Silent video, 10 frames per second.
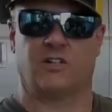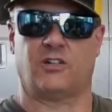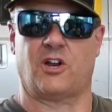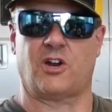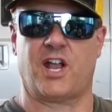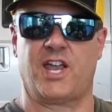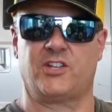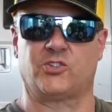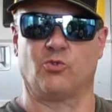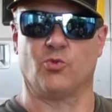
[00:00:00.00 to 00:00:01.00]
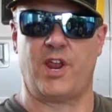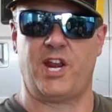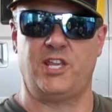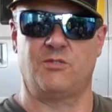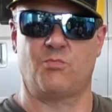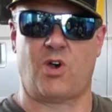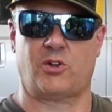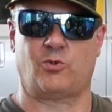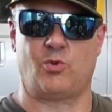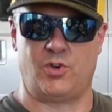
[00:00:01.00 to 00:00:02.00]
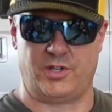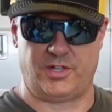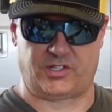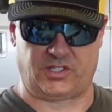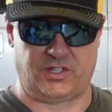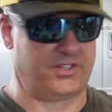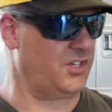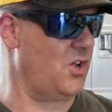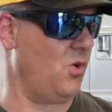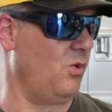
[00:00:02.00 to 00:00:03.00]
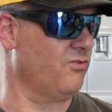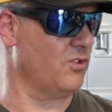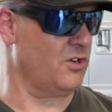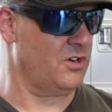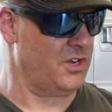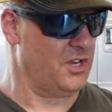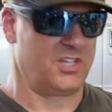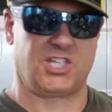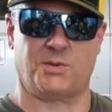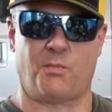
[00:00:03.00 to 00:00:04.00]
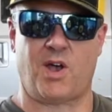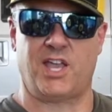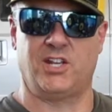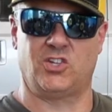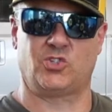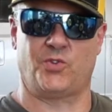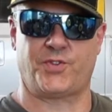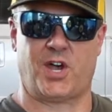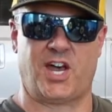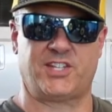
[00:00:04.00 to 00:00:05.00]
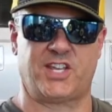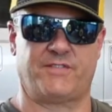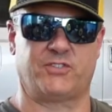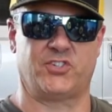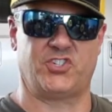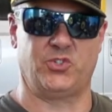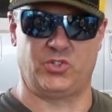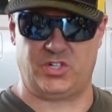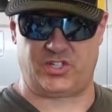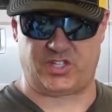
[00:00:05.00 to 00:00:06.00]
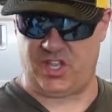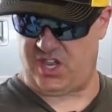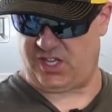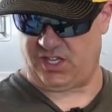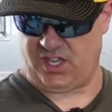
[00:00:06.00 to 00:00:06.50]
All right, so Radian Model One, let's go over some of my initial thoughts after shooting this thing.